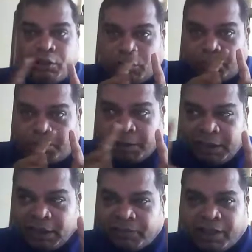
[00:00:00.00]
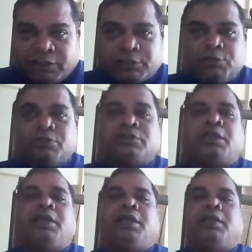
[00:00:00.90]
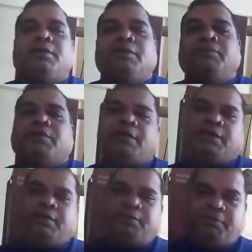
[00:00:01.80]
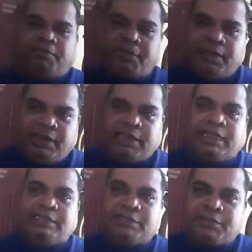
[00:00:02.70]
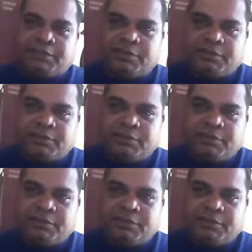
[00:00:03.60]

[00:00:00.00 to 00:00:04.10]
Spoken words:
Your belief has to stay very, very consistent.